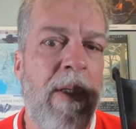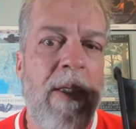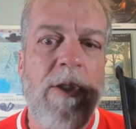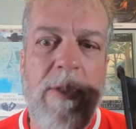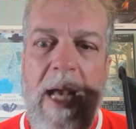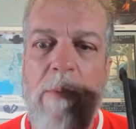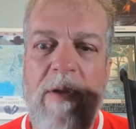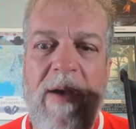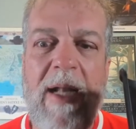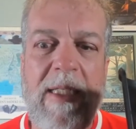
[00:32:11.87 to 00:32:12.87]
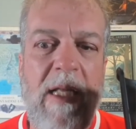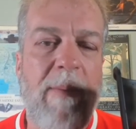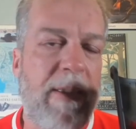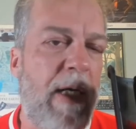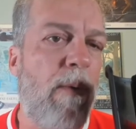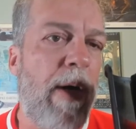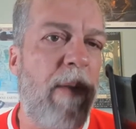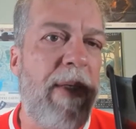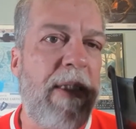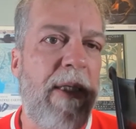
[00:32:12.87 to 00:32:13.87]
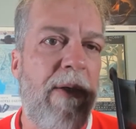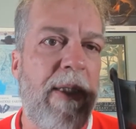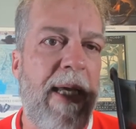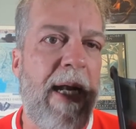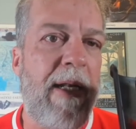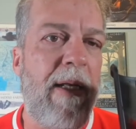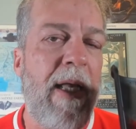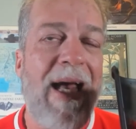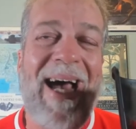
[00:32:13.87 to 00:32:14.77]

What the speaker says: So yeah, we've had Islamic State wannabes here in Canada.